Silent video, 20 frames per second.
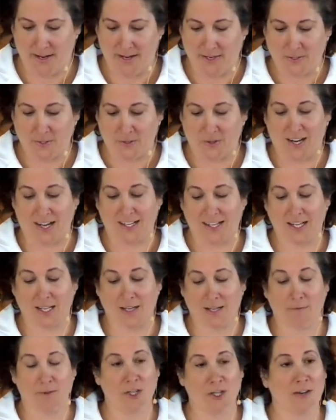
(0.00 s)
so that I can
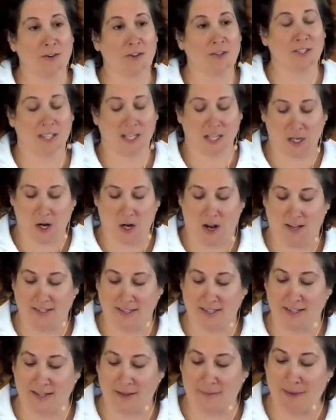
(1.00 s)
give generously to
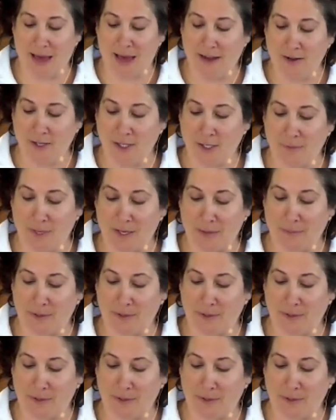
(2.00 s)
causes that matter to me,